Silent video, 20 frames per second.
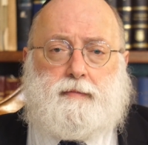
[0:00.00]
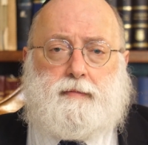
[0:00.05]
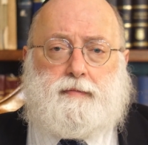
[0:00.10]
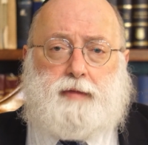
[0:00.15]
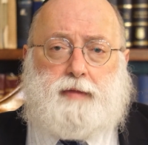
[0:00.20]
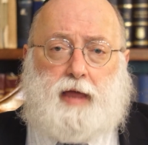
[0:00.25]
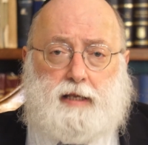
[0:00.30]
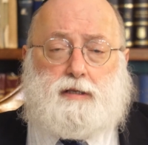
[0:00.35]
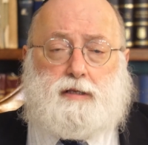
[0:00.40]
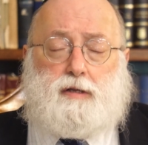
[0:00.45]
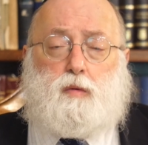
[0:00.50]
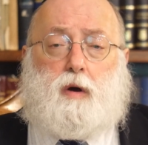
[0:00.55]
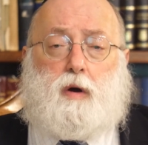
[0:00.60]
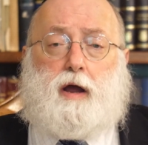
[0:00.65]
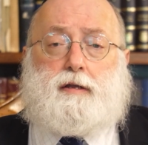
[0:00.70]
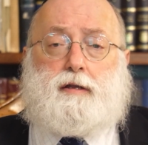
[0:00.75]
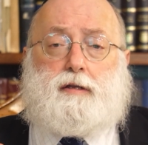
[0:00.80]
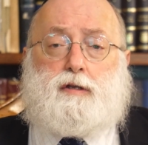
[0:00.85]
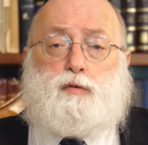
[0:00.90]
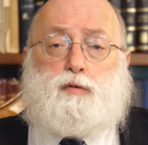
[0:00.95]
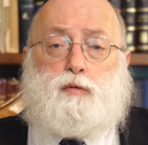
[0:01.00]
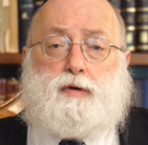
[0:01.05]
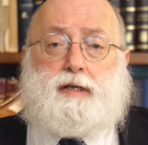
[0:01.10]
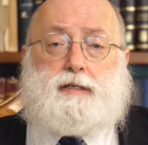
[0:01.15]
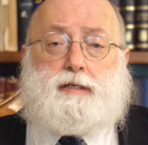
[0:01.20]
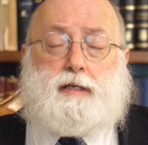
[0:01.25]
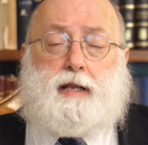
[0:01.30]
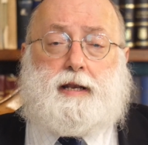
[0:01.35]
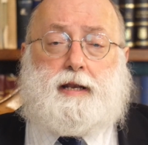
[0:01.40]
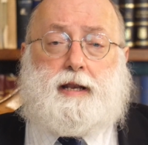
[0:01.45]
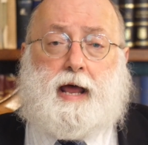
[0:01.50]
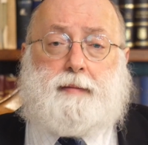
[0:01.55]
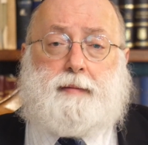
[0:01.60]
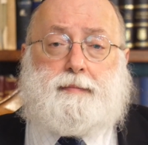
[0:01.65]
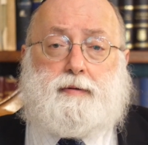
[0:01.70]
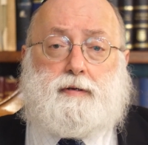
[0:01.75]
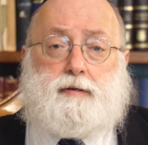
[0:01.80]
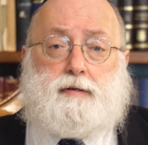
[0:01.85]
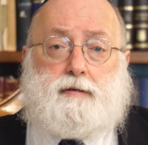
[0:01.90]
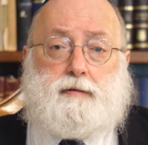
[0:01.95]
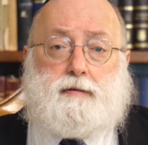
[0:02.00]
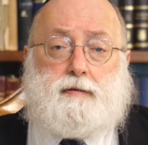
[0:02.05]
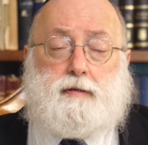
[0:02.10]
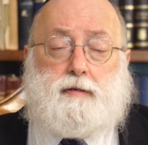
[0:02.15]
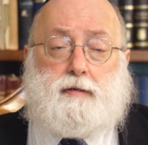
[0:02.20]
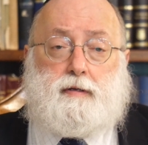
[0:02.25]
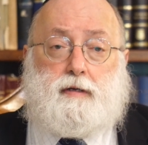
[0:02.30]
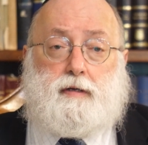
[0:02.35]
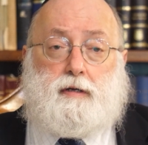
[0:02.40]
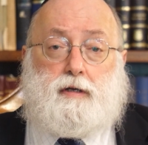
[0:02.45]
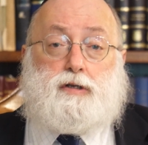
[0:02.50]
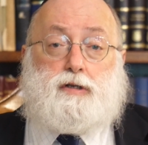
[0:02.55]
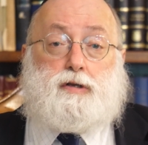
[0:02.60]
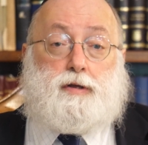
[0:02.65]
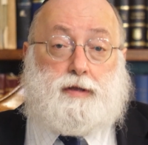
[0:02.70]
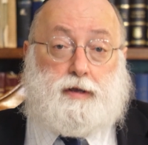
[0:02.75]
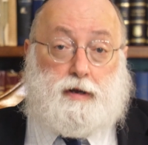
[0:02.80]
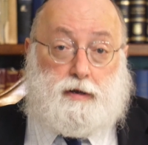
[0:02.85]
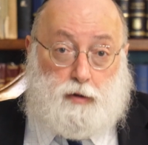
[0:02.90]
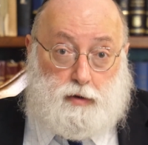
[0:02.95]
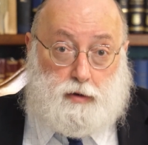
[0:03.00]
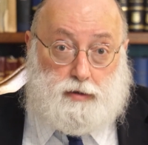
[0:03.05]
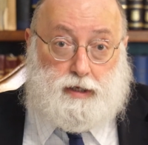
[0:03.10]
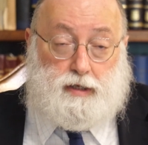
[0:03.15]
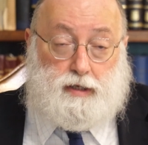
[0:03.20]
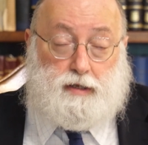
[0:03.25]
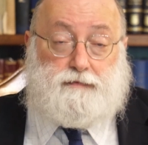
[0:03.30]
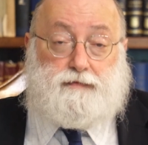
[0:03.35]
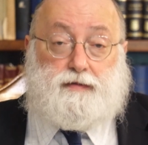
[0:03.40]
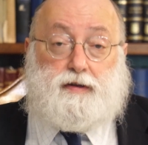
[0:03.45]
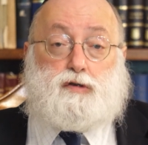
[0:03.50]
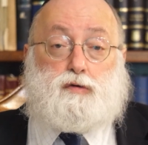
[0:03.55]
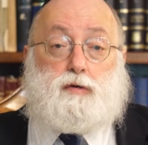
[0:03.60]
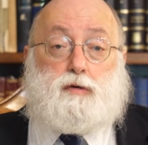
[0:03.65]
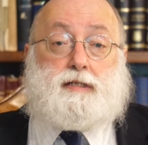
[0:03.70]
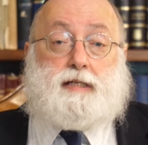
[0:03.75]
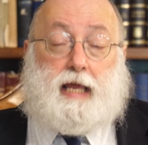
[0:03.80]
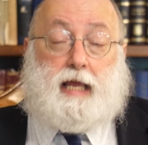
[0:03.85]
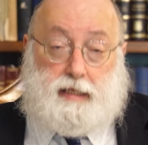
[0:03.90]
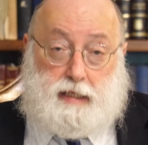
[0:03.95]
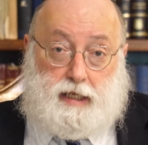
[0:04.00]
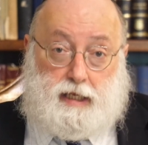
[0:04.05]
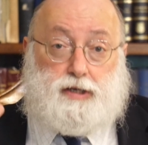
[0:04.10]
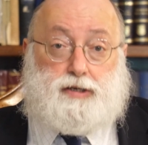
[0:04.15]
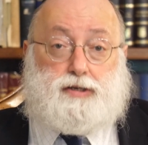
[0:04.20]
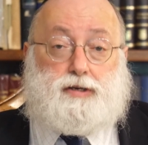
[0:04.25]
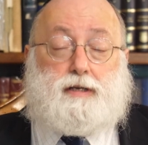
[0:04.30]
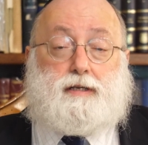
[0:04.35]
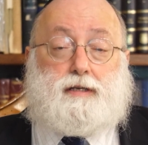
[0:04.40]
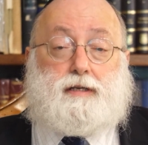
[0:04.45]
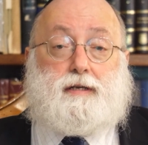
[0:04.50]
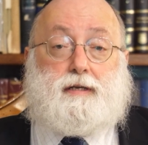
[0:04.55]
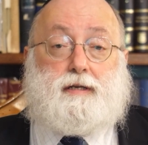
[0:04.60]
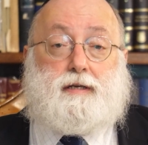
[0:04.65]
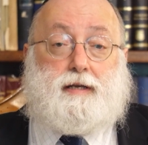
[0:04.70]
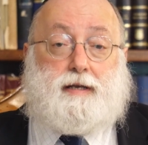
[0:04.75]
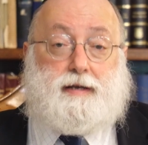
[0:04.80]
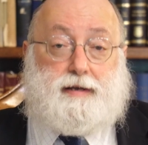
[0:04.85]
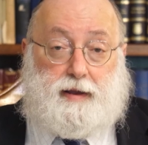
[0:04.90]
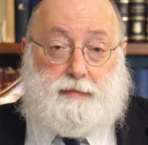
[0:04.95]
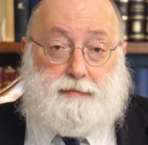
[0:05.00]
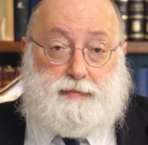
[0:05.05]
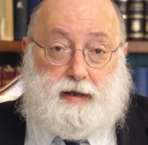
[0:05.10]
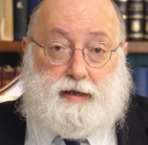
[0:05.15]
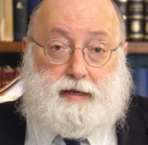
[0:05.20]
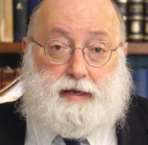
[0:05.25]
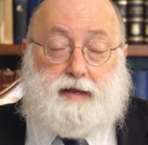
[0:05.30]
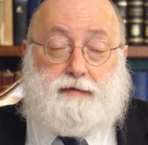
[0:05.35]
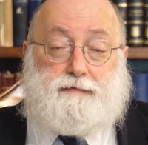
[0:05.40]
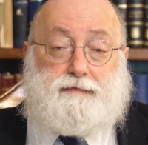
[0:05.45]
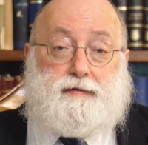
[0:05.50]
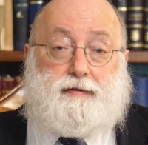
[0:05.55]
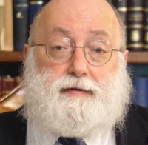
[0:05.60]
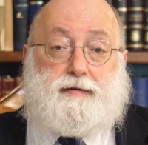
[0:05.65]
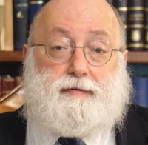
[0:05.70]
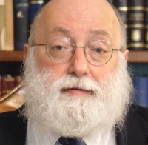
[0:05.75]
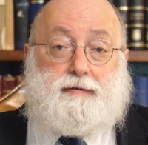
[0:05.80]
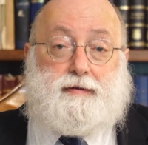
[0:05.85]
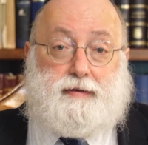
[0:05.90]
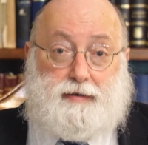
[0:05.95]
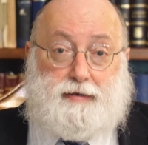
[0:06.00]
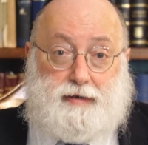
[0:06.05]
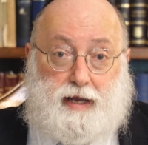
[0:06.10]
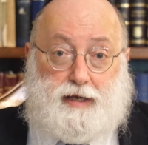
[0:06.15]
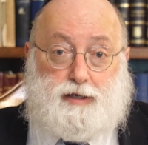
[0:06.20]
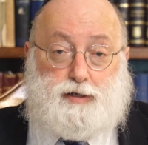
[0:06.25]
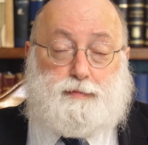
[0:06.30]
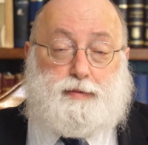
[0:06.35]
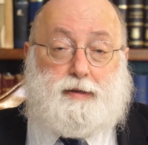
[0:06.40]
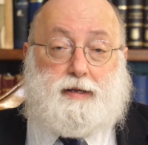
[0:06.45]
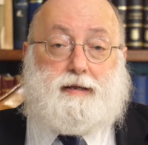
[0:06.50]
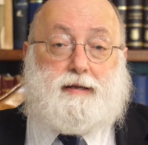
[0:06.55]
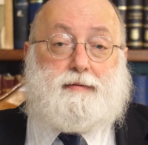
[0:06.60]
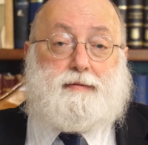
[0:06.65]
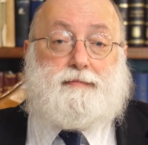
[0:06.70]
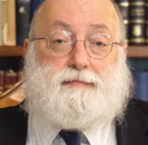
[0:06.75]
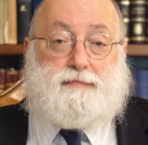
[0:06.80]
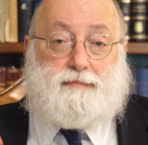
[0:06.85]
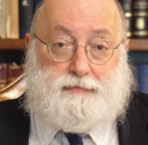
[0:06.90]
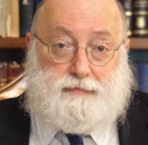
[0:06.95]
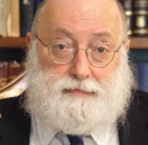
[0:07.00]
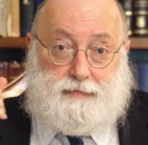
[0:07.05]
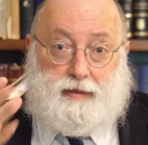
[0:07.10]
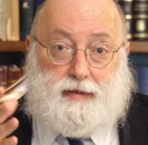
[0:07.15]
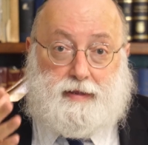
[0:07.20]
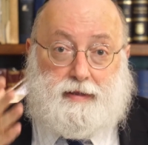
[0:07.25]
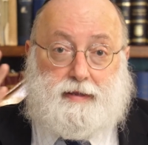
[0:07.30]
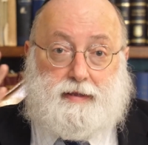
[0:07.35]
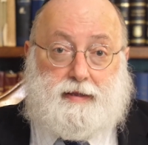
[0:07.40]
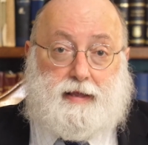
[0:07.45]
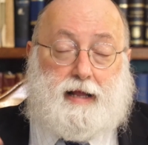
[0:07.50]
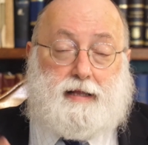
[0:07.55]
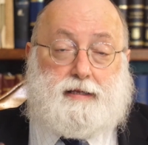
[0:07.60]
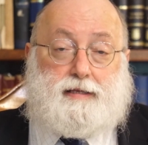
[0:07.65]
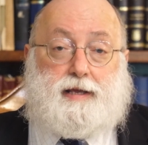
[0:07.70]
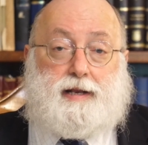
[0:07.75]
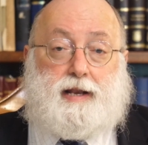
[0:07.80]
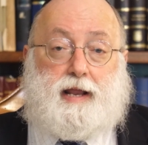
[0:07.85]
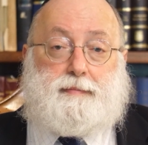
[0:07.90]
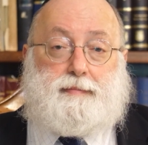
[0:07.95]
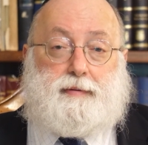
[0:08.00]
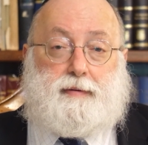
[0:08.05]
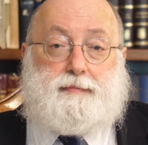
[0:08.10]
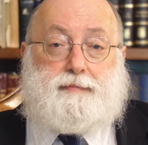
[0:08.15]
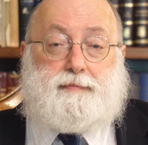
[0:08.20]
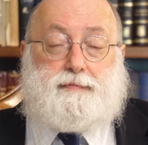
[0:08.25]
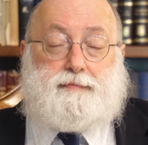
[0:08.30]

That's the reason that happens. So there are those individuals that teach us, Rabbi Akiva, Rashbi, Alter Rebbe.